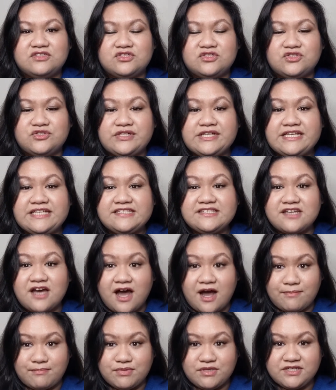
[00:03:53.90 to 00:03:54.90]
tree
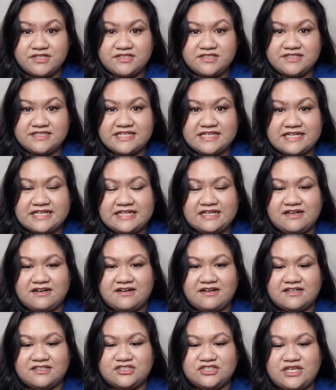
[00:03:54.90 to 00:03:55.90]
toppers that
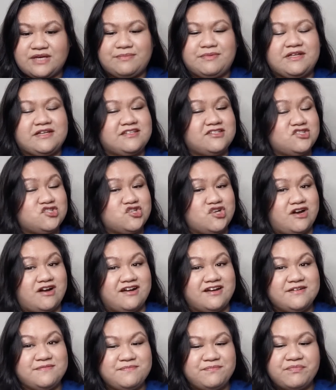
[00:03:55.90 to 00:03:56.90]
are shaped like a
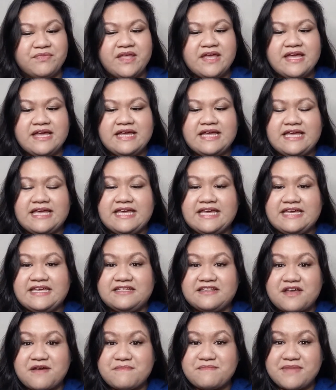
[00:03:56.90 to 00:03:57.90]
star.
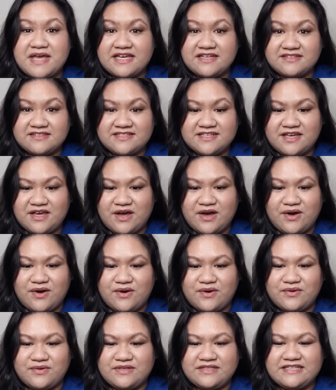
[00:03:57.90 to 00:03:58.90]
In
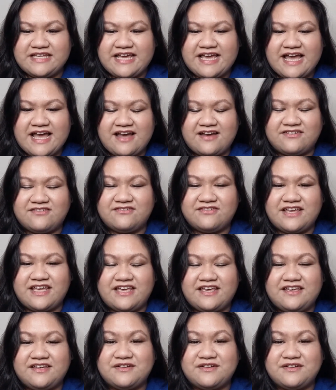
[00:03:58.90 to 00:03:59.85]
Mexico, they have a